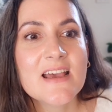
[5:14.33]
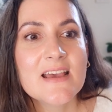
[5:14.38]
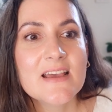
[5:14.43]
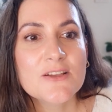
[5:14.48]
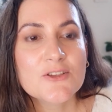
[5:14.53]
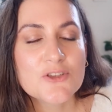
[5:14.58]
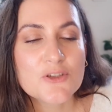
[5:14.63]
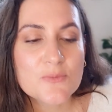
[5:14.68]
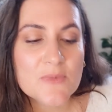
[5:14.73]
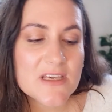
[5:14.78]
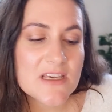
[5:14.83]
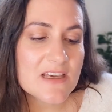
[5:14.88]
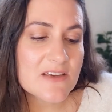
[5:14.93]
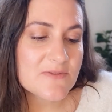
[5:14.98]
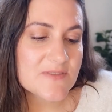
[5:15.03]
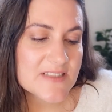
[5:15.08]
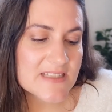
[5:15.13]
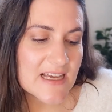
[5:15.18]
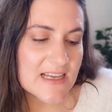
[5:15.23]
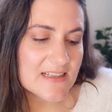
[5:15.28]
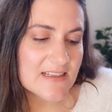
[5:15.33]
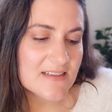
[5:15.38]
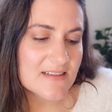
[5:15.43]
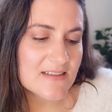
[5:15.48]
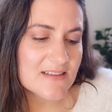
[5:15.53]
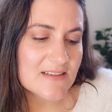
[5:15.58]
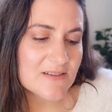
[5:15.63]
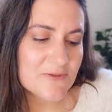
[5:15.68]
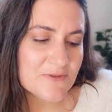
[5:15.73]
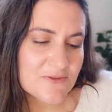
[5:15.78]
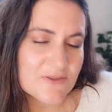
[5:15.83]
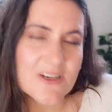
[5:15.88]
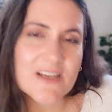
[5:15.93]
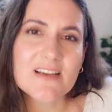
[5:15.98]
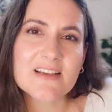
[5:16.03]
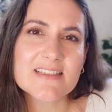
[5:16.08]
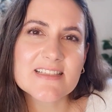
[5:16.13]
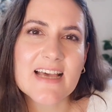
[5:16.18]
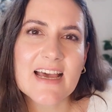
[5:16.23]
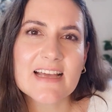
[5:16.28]
to me, if that
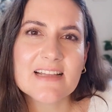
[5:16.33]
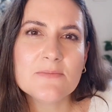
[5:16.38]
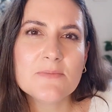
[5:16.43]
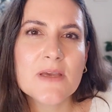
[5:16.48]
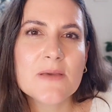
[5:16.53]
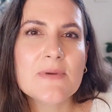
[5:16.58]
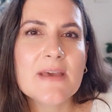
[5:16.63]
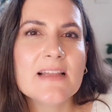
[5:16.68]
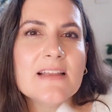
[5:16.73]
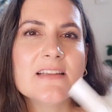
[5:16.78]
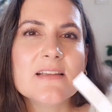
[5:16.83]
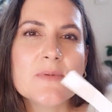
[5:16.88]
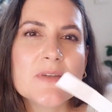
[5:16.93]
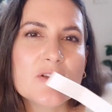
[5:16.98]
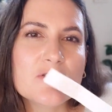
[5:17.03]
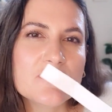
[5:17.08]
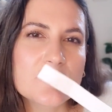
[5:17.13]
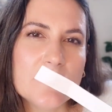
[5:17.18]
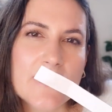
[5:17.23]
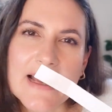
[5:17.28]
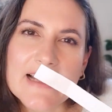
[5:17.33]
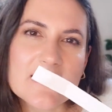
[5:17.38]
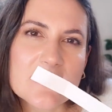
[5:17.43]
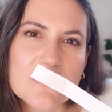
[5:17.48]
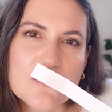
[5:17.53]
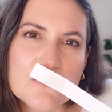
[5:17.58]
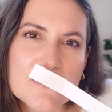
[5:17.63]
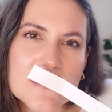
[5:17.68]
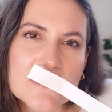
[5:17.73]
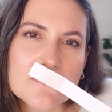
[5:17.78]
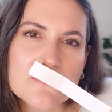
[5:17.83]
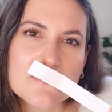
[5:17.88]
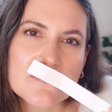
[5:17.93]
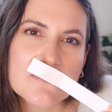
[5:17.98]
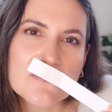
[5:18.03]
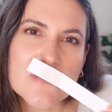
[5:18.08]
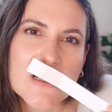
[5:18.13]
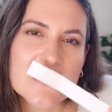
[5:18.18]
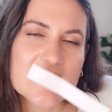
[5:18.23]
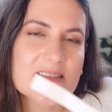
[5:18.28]
fragrance had maybe a little bit of benzoin,
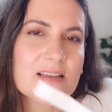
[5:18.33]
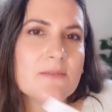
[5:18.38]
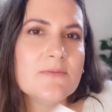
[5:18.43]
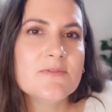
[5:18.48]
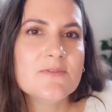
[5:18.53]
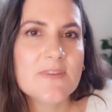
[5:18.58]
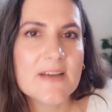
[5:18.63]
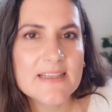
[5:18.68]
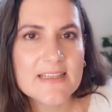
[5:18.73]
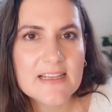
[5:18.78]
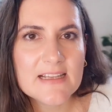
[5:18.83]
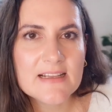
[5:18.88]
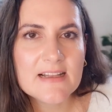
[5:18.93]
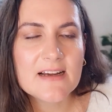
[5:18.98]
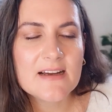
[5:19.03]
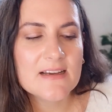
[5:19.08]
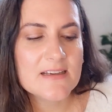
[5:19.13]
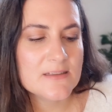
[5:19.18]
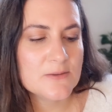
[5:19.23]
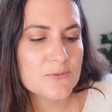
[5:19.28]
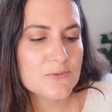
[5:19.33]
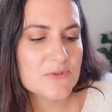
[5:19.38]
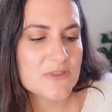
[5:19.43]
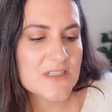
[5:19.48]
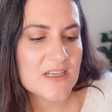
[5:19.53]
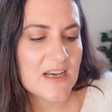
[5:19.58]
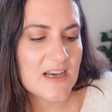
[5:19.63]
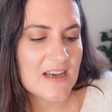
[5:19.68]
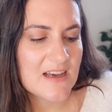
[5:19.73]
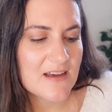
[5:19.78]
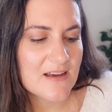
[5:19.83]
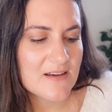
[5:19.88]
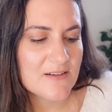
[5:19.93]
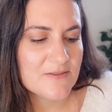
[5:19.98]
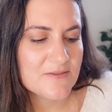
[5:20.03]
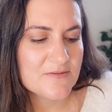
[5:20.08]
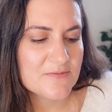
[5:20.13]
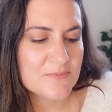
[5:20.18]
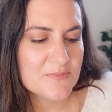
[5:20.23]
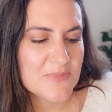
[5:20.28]
some vanilla, it would
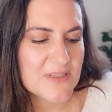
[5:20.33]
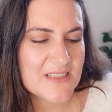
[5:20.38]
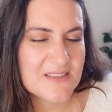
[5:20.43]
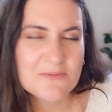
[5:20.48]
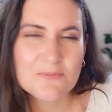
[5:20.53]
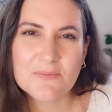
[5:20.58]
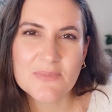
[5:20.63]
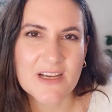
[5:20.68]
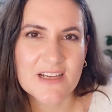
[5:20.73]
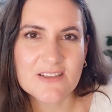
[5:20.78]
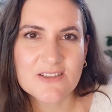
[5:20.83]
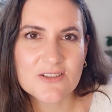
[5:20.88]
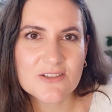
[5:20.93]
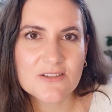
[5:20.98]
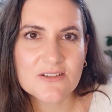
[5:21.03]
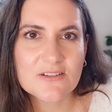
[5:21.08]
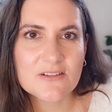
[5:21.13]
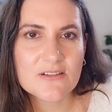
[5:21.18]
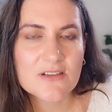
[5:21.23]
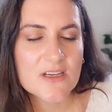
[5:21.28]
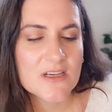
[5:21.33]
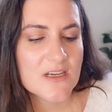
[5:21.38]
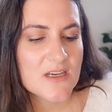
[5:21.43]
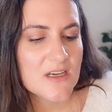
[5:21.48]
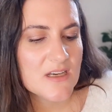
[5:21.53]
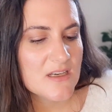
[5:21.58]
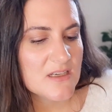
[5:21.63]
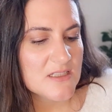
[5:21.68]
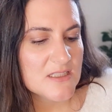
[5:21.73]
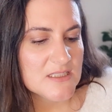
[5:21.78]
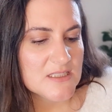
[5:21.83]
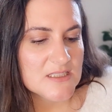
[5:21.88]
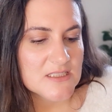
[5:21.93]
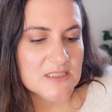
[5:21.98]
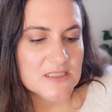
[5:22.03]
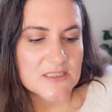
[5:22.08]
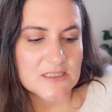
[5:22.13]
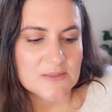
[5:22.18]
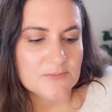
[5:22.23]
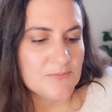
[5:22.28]
have been better.
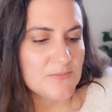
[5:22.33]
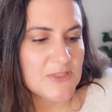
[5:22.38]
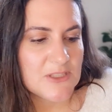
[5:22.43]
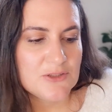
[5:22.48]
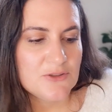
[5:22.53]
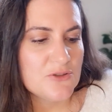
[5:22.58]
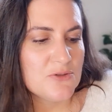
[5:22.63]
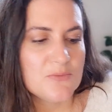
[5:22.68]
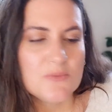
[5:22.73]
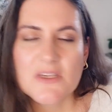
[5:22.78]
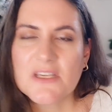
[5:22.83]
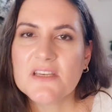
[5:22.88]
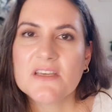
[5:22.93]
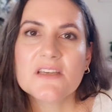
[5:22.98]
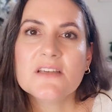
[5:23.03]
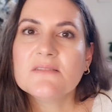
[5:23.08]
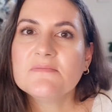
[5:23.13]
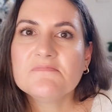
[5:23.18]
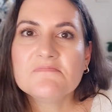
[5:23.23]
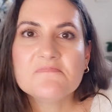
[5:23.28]
But to me,